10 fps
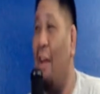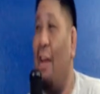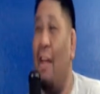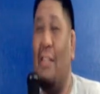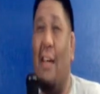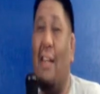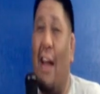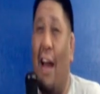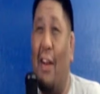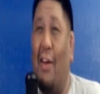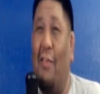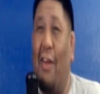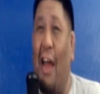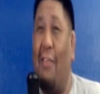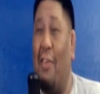It said, not known for
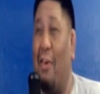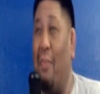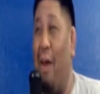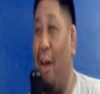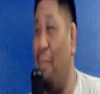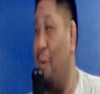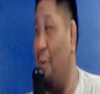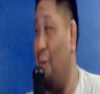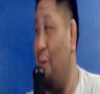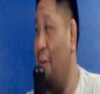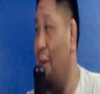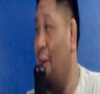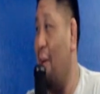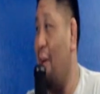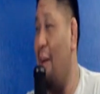having good bag appeal.
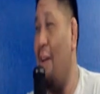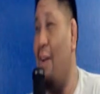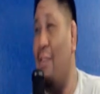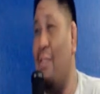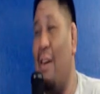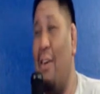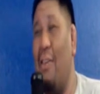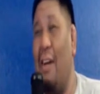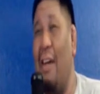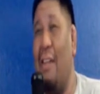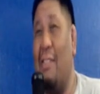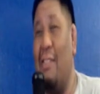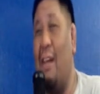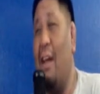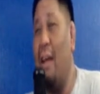And I was like, okay,
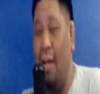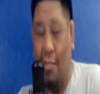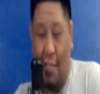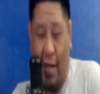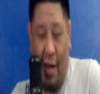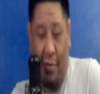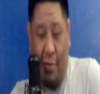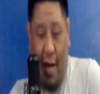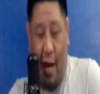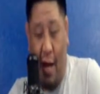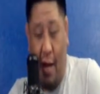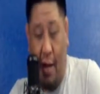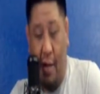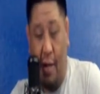because the ticket was high.